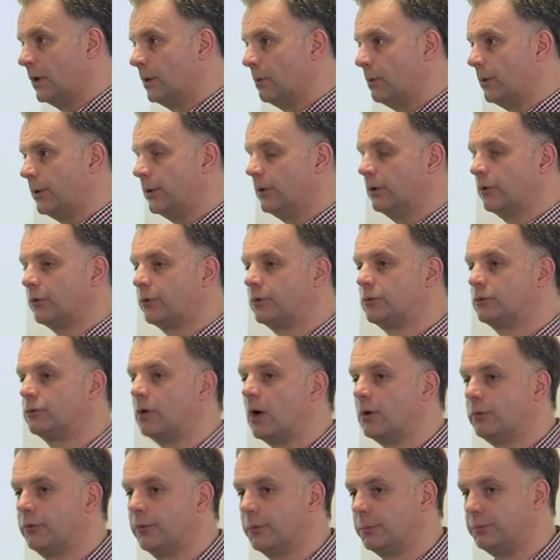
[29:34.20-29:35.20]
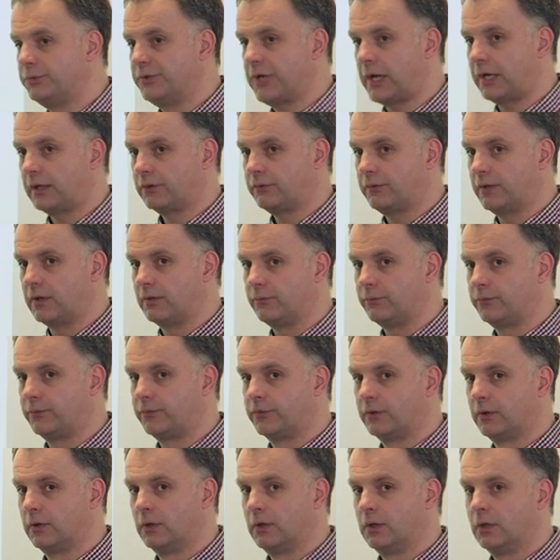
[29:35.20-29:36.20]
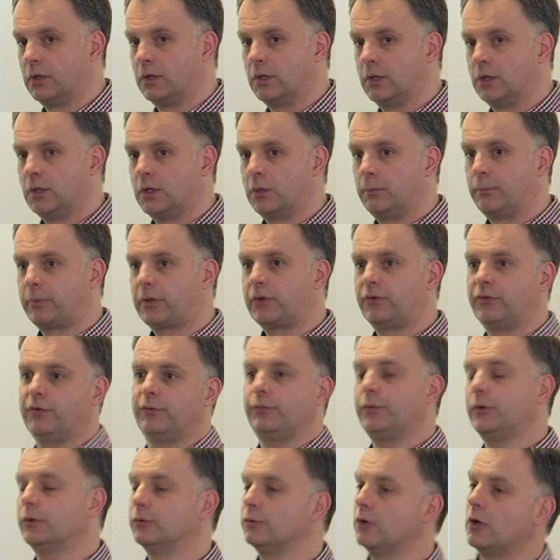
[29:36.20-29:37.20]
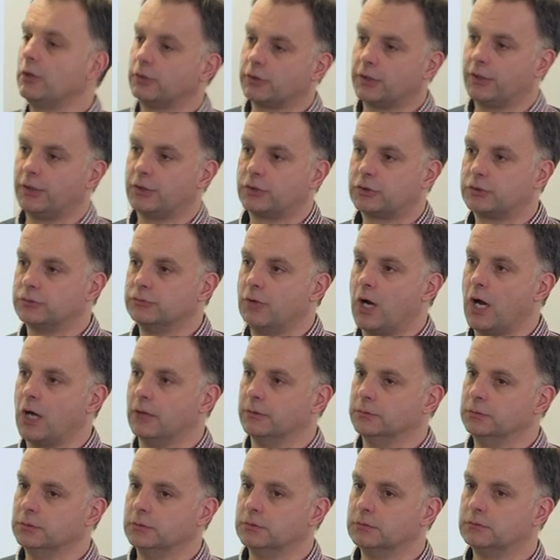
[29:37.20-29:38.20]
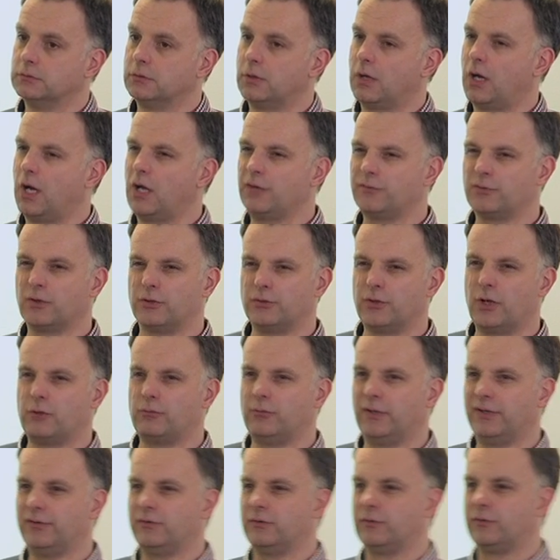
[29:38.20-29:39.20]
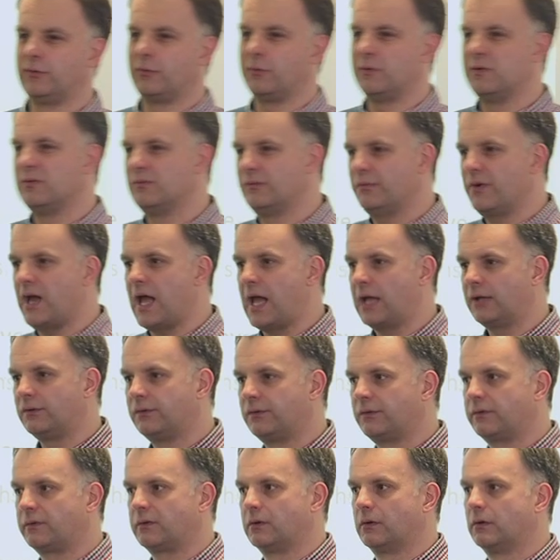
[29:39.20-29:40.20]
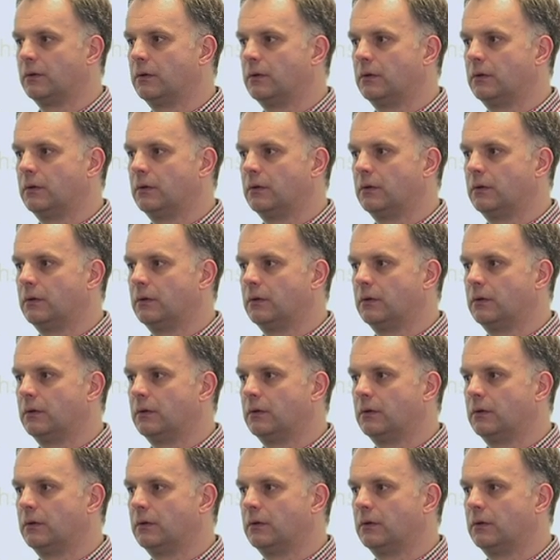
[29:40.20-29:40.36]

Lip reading: What are your growth objectives? Because if you're not going to grow, I've got no reason to invest.